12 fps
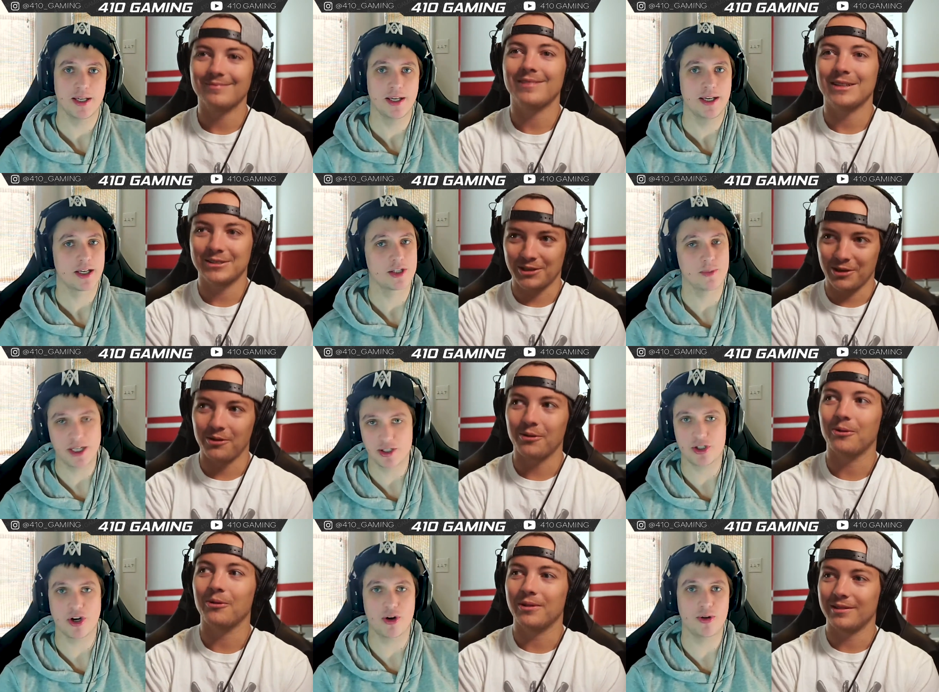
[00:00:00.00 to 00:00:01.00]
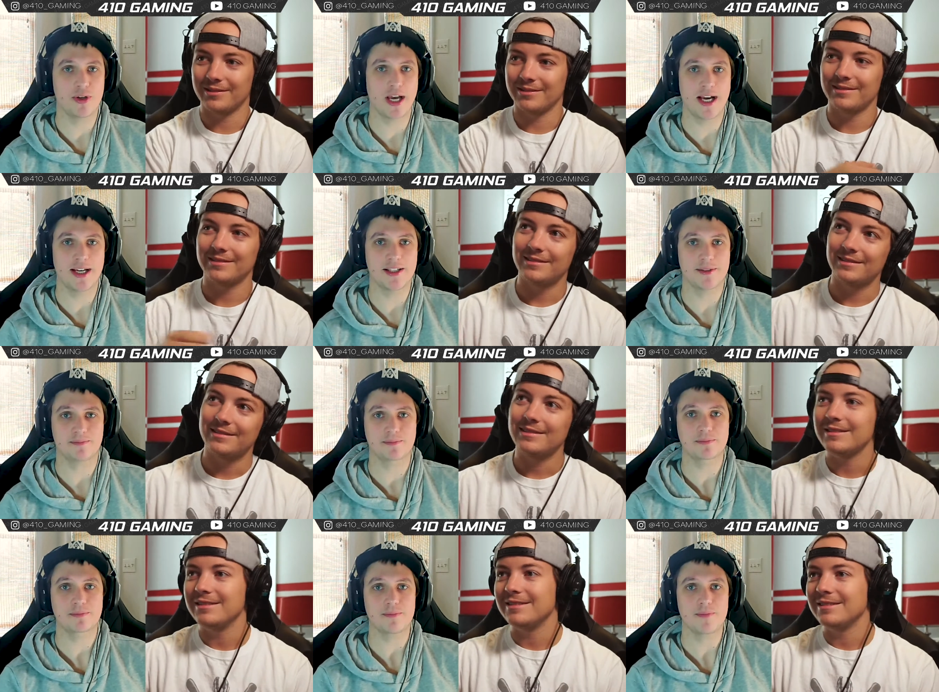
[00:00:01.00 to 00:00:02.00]
Speaker 1: because we get to show you guys
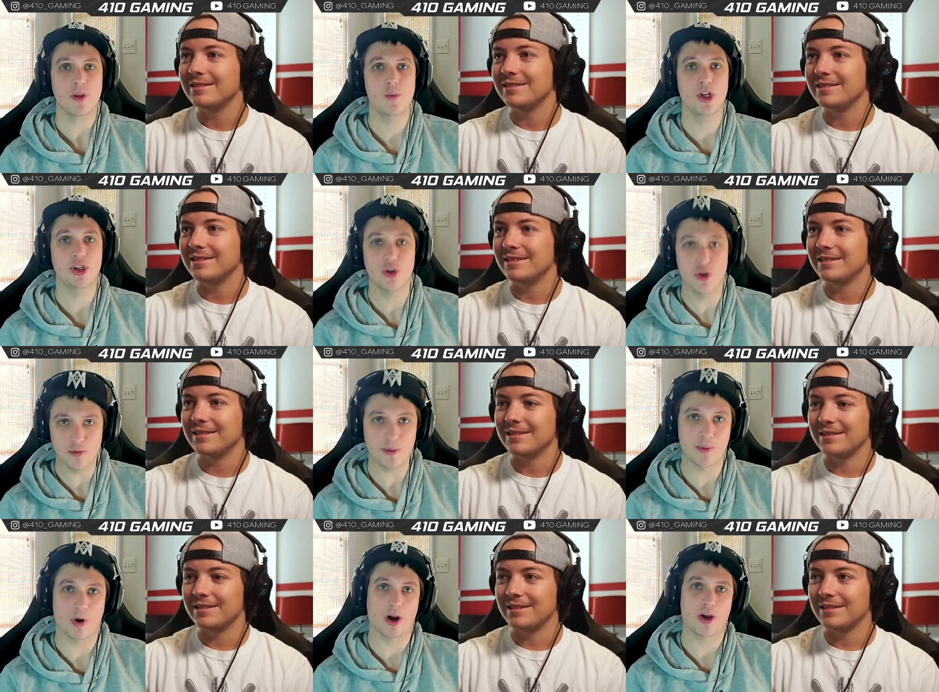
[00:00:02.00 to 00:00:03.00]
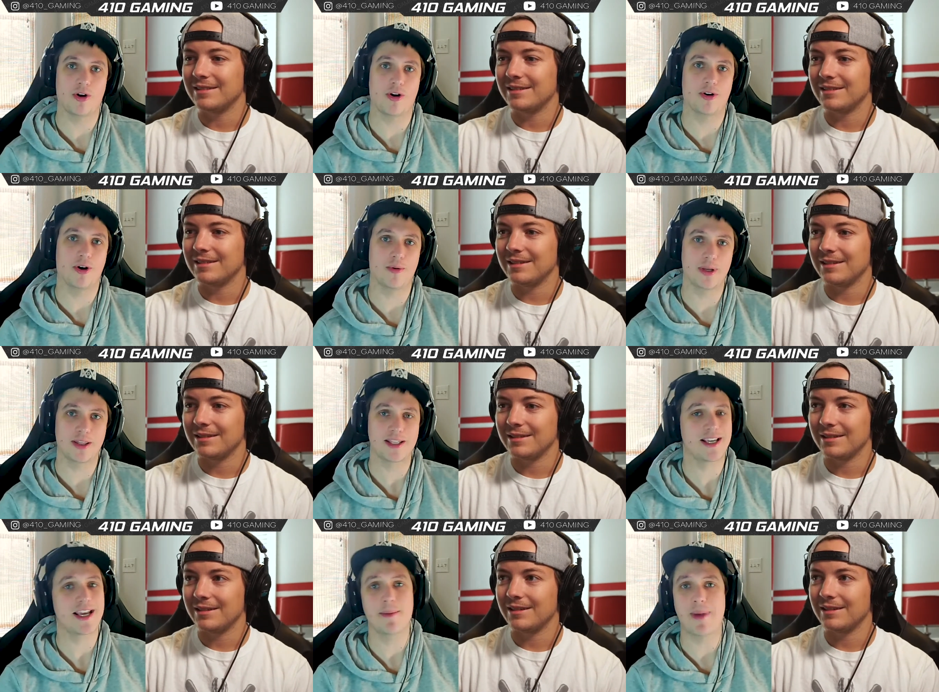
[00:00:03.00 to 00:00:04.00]
what you've been working on all week. This
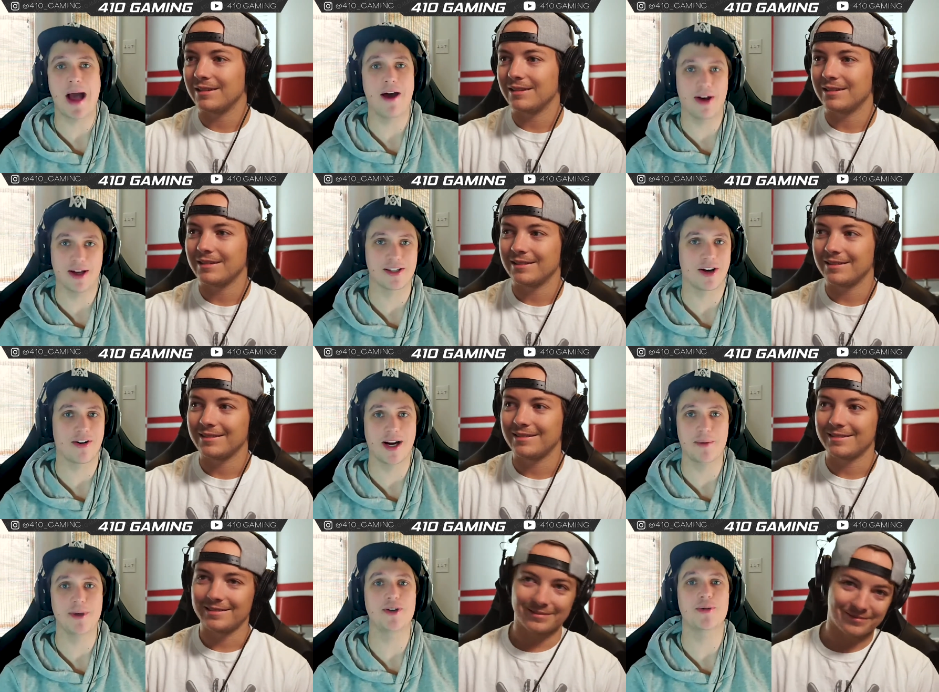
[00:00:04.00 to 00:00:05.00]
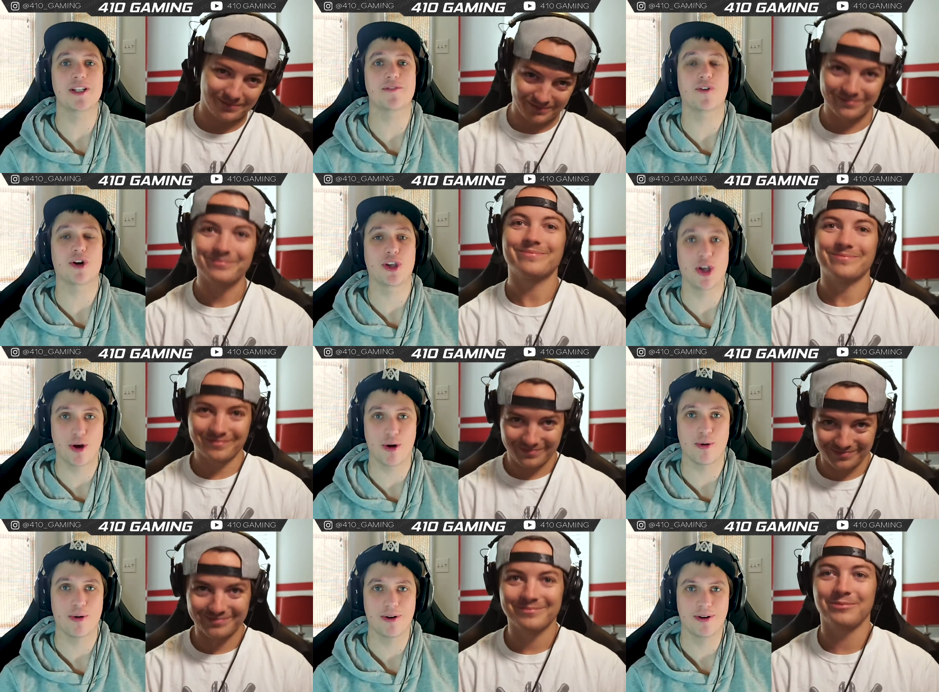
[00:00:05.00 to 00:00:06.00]
ain't about us, all right? We do this for
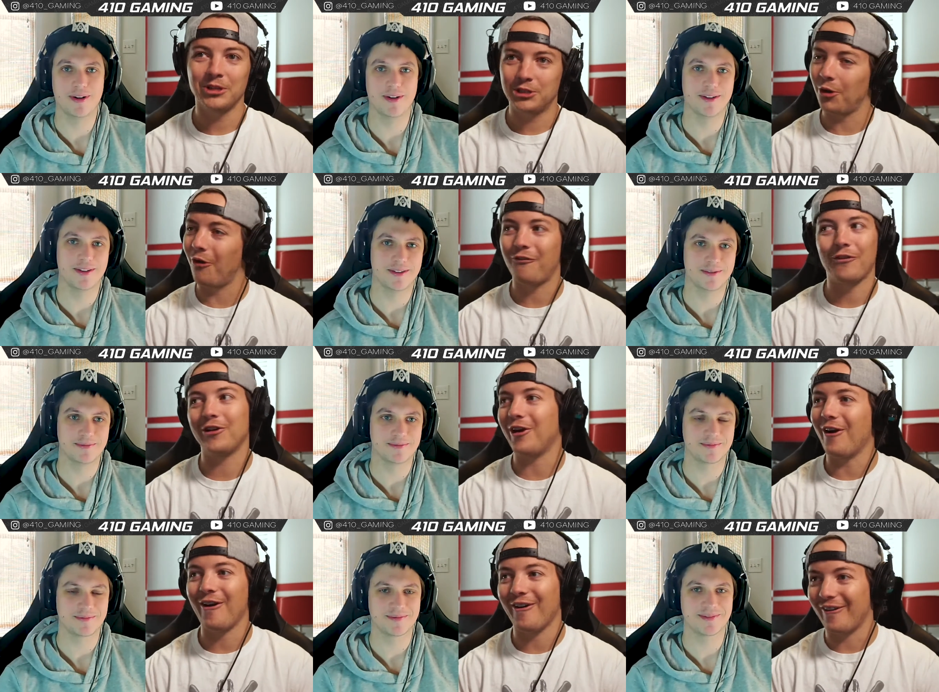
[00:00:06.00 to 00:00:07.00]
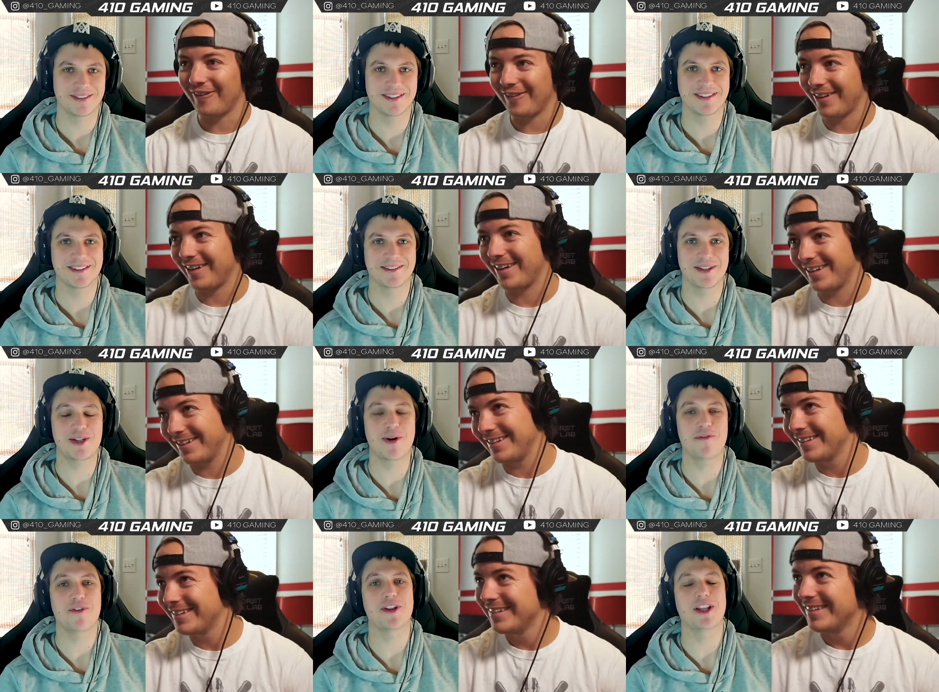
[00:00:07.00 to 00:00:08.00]
you.
Speaker 2: We do it for y'all. All right?
Speaker 1: We do
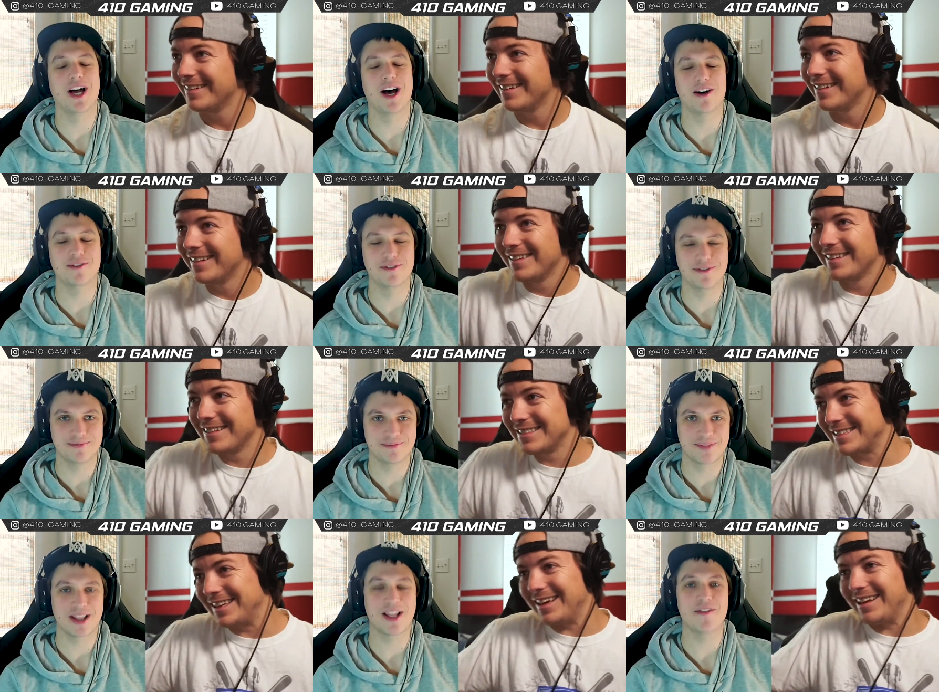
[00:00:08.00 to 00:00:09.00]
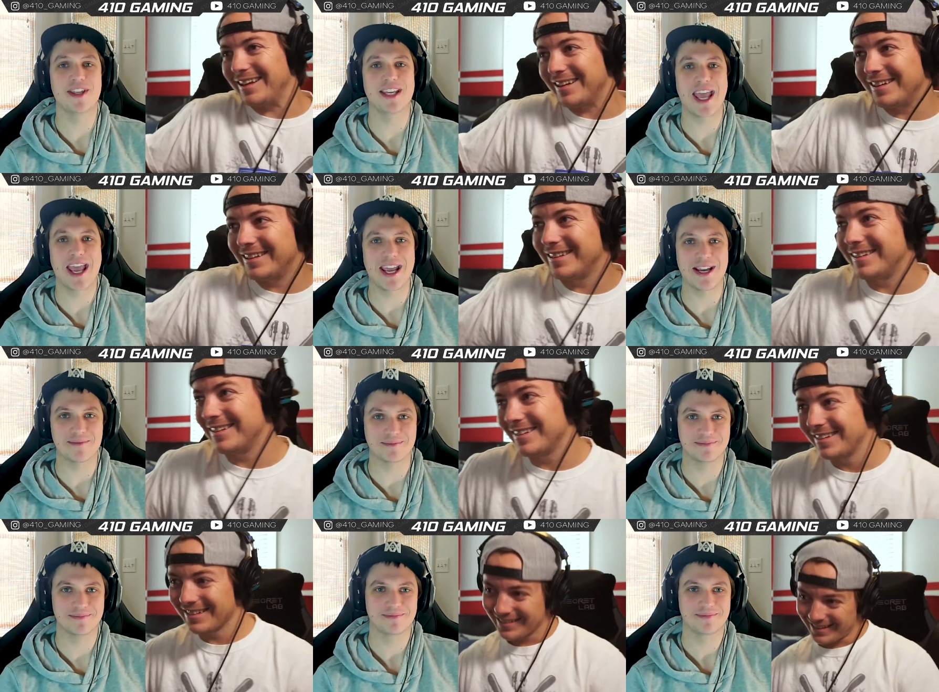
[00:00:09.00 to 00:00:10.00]
it for the love.
Speaker 2: The love of the game.
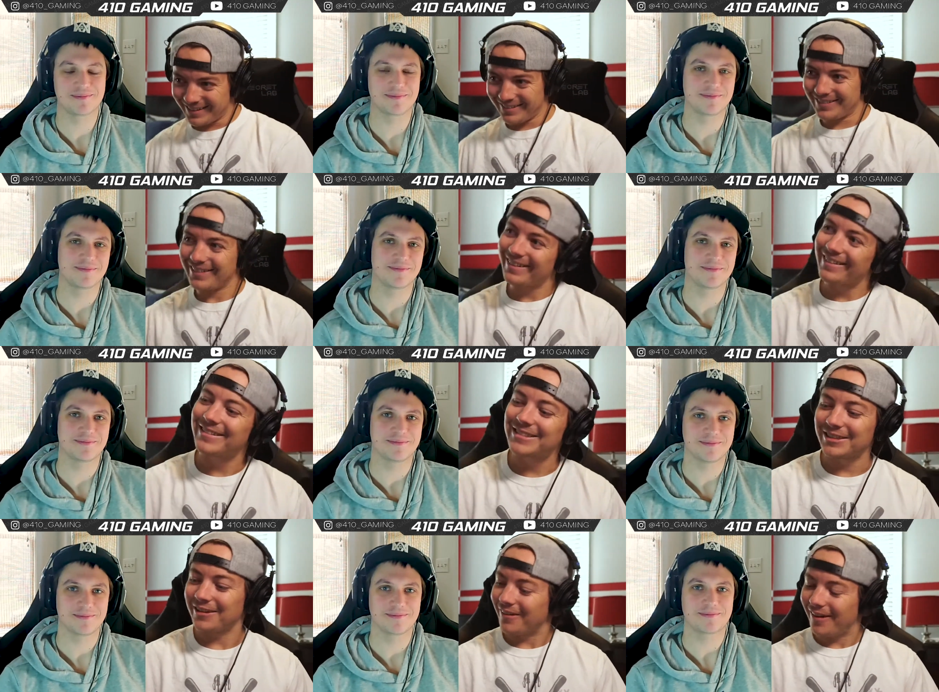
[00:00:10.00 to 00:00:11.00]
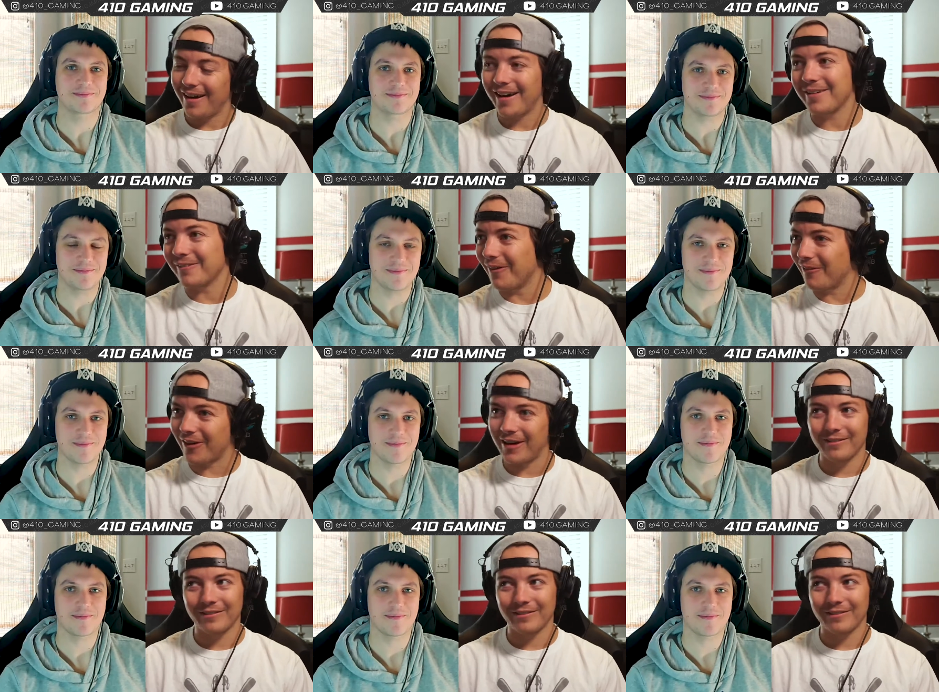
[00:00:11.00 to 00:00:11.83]
Hell yeah. So, all right, well, right,